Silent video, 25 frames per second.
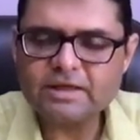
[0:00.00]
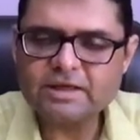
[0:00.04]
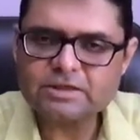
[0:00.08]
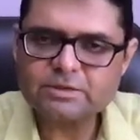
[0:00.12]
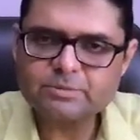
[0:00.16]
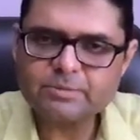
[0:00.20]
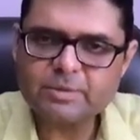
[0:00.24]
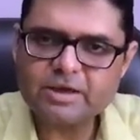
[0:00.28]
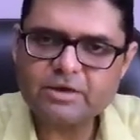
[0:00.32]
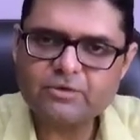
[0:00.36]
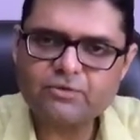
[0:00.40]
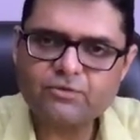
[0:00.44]

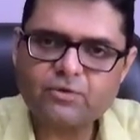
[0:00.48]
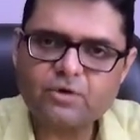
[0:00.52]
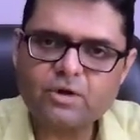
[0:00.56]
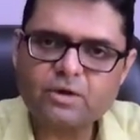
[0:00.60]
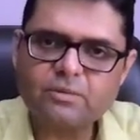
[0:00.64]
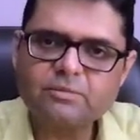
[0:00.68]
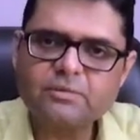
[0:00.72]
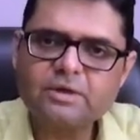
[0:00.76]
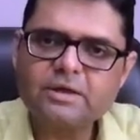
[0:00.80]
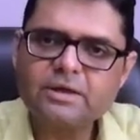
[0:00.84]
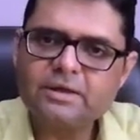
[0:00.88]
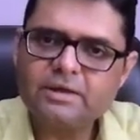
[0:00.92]
expect
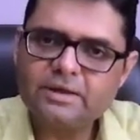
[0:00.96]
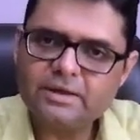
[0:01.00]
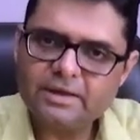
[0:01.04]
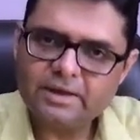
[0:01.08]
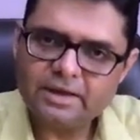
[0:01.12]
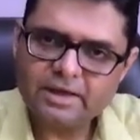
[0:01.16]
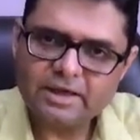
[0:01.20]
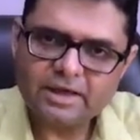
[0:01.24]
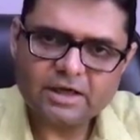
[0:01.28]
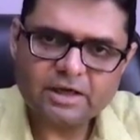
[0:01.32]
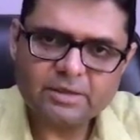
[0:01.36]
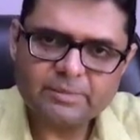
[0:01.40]
from
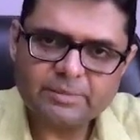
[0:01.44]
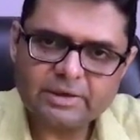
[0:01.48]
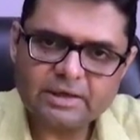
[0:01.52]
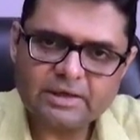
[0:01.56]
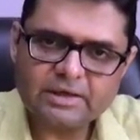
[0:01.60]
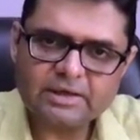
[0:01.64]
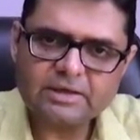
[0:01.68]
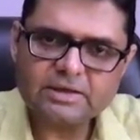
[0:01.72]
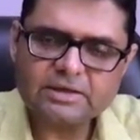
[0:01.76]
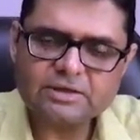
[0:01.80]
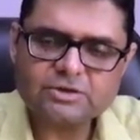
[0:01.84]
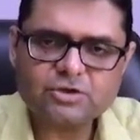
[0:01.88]

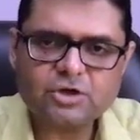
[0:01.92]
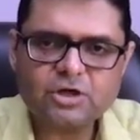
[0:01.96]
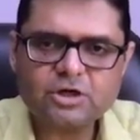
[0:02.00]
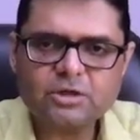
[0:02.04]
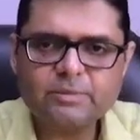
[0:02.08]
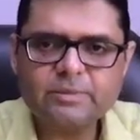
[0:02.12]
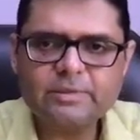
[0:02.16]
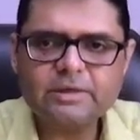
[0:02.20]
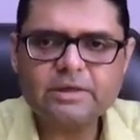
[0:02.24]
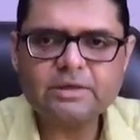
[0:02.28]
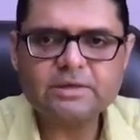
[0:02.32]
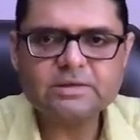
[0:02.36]
independent
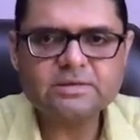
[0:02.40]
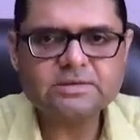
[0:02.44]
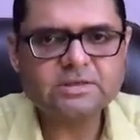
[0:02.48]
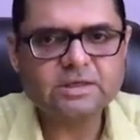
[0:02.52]
assortment.